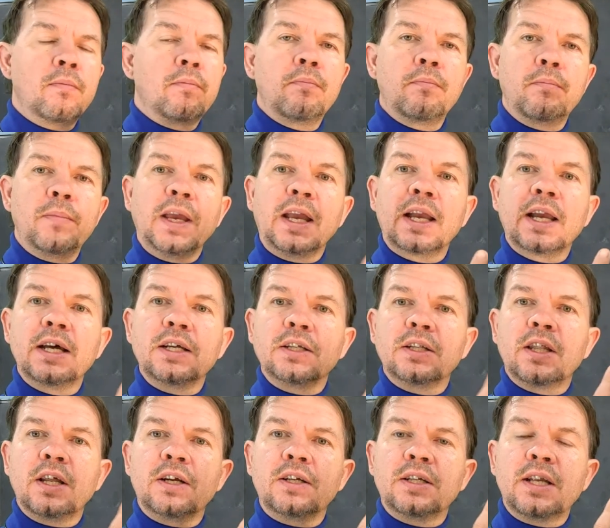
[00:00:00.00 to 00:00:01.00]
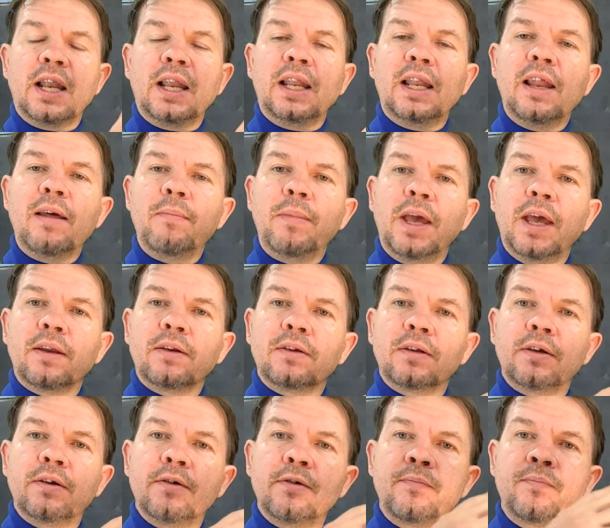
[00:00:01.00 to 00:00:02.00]
Because there's a limit
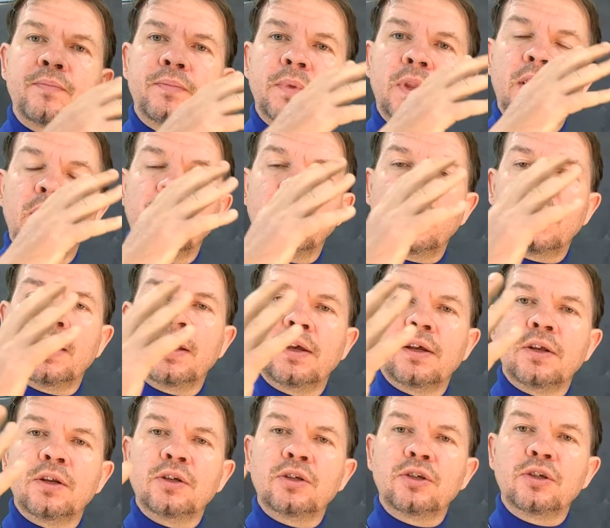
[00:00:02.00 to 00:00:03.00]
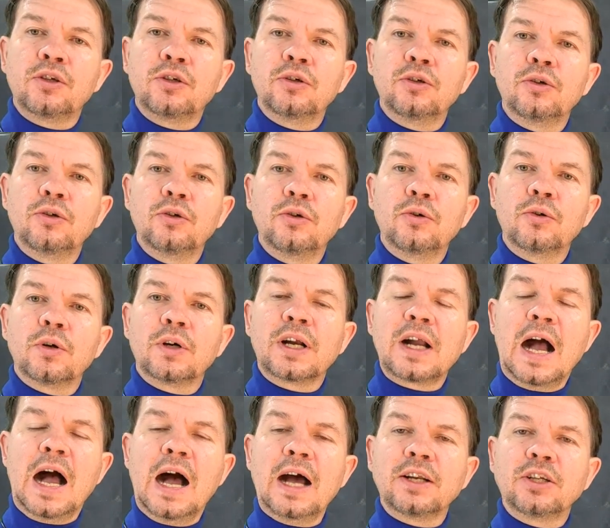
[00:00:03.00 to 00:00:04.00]
to
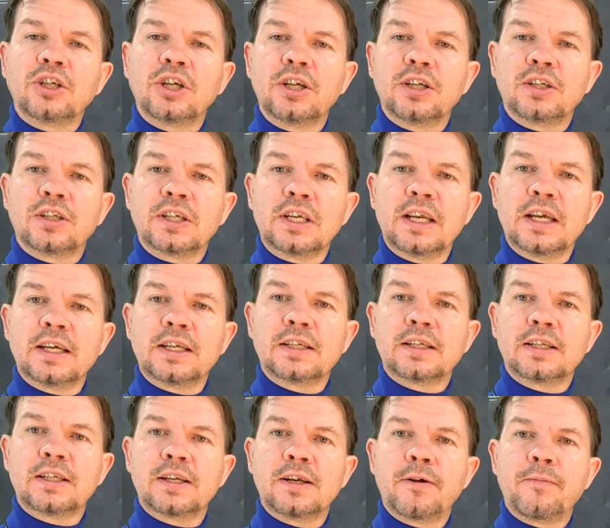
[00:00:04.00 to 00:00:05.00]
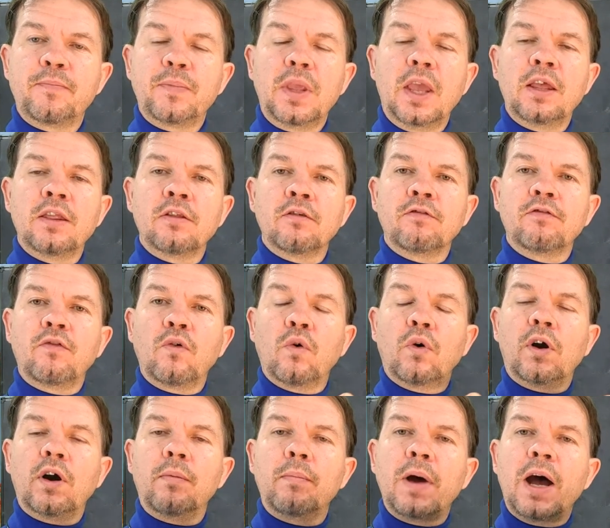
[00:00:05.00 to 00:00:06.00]
consciousness in the
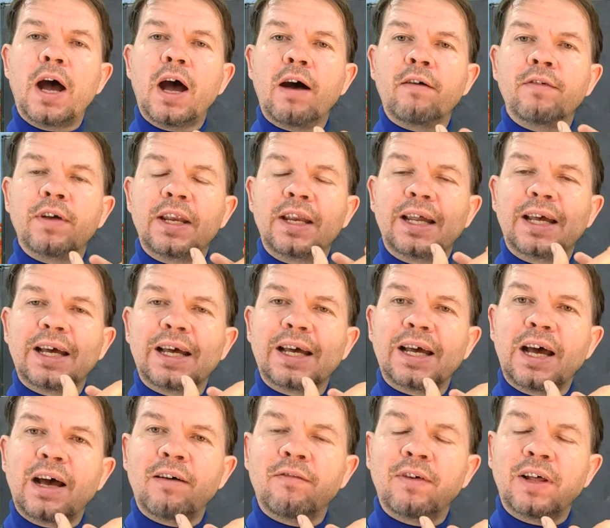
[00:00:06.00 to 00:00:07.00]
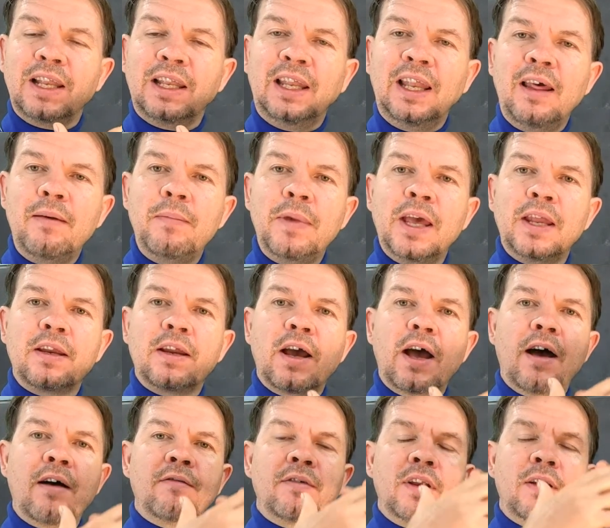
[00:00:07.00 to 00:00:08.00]
form of a limit
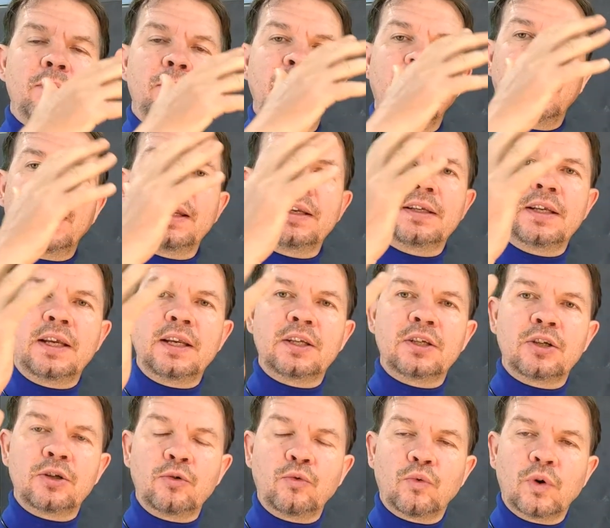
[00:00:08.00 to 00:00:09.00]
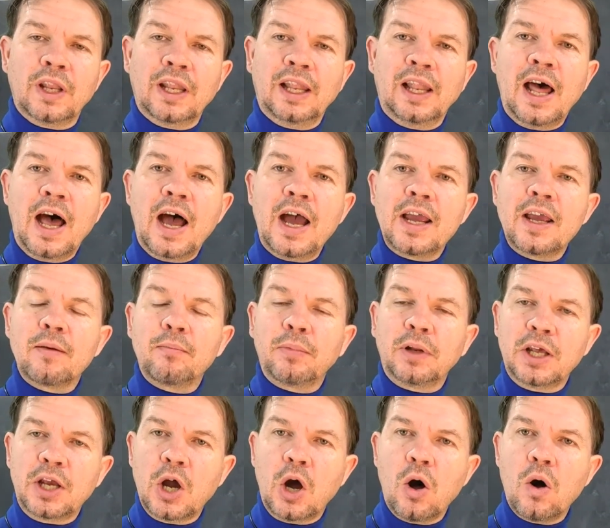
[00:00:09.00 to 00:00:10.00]
of an ability to
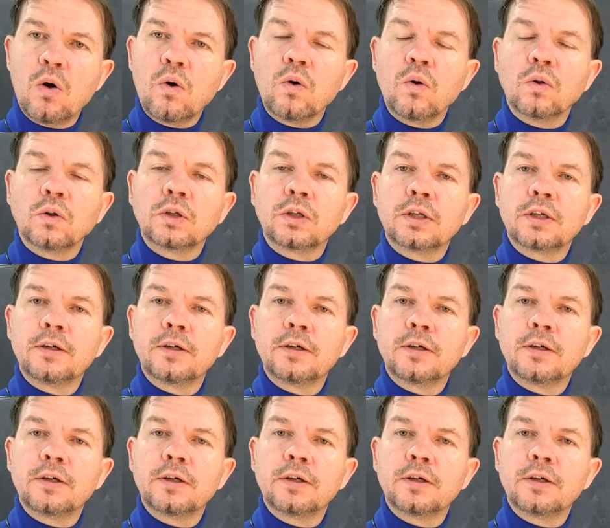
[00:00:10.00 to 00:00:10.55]
reliably hold